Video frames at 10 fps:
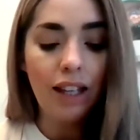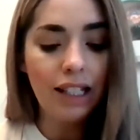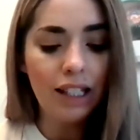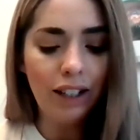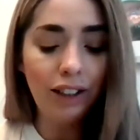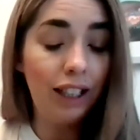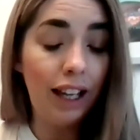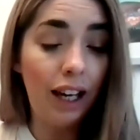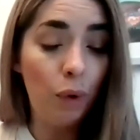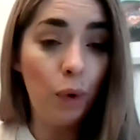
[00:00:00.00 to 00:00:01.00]
They
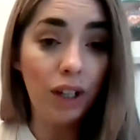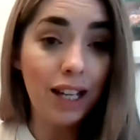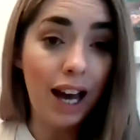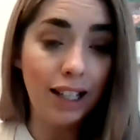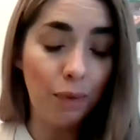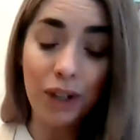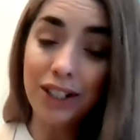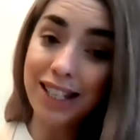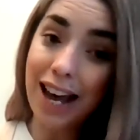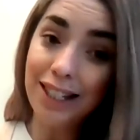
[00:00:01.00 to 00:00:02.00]
certainly weren't
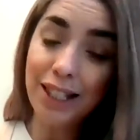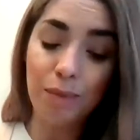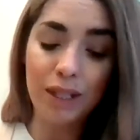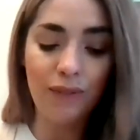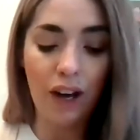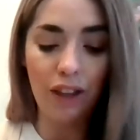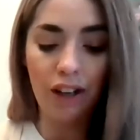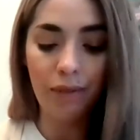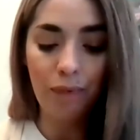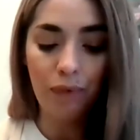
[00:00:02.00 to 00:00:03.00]
as handsome as
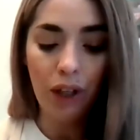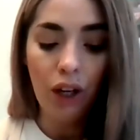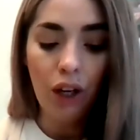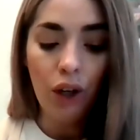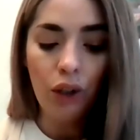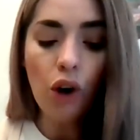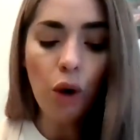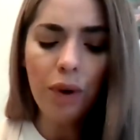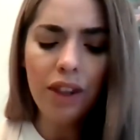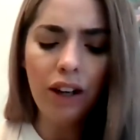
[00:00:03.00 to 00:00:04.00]
father,
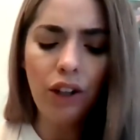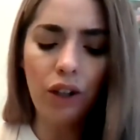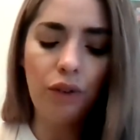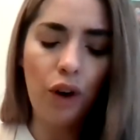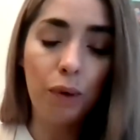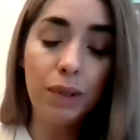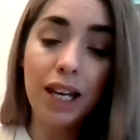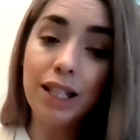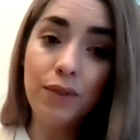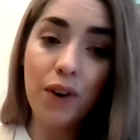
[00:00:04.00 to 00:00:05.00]
nor were their uniforms
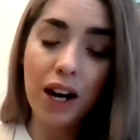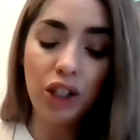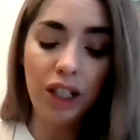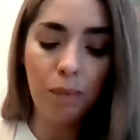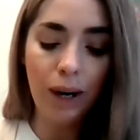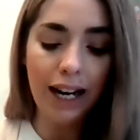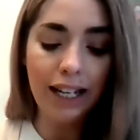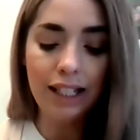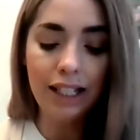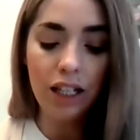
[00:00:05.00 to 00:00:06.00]
as freshly
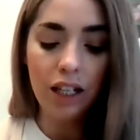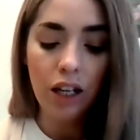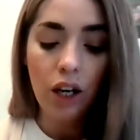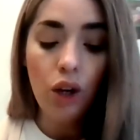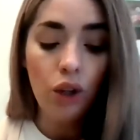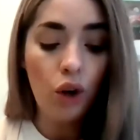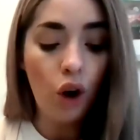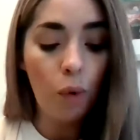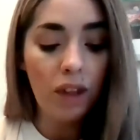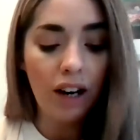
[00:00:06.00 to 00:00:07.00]
pressed,
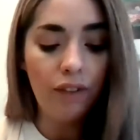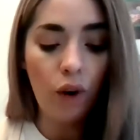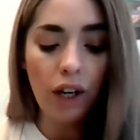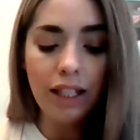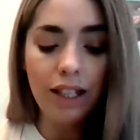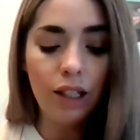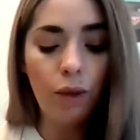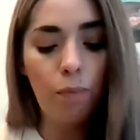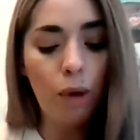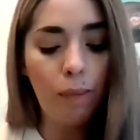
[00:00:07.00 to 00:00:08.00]
nor were their voices
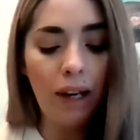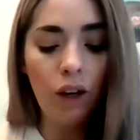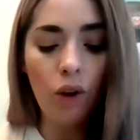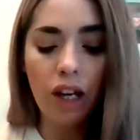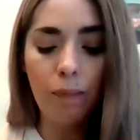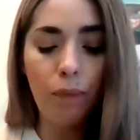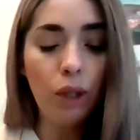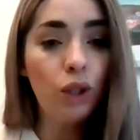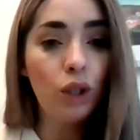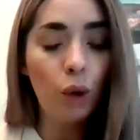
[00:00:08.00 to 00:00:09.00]
so booming or their
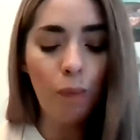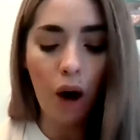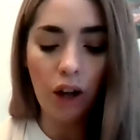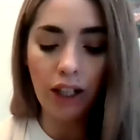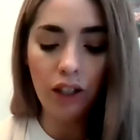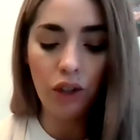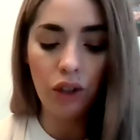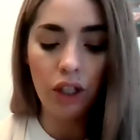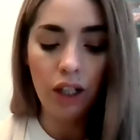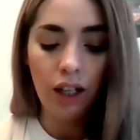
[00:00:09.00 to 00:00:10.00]
boots so
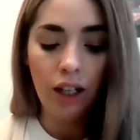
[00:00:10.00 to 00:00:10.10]
polished.